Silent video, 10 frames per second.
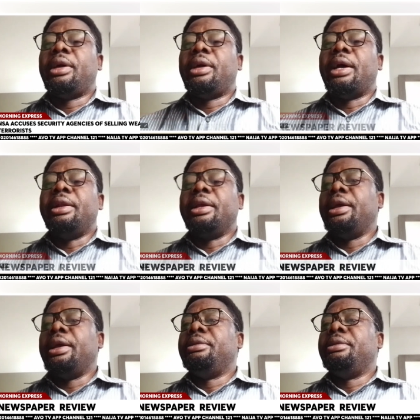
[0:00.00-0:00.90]
And
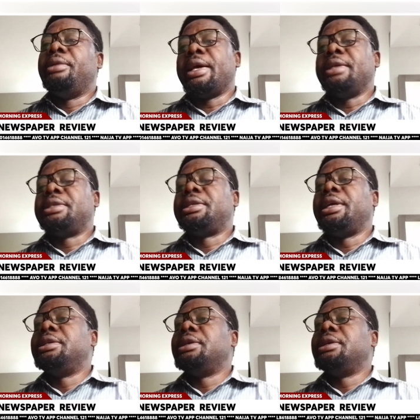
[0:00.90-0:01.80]
again, like I
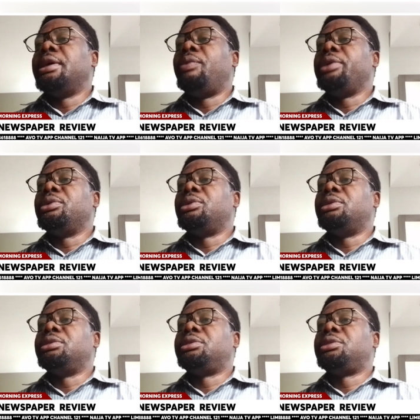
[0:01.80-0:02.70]
said, when you
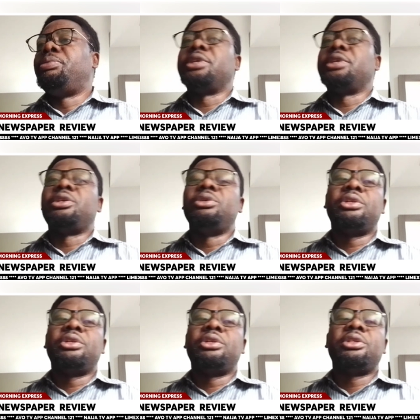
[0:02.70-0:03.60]
don't
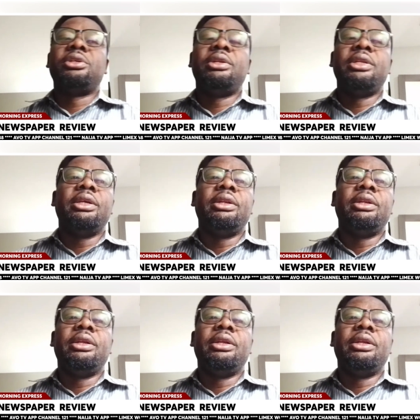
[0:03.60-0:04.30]
prosecute the the,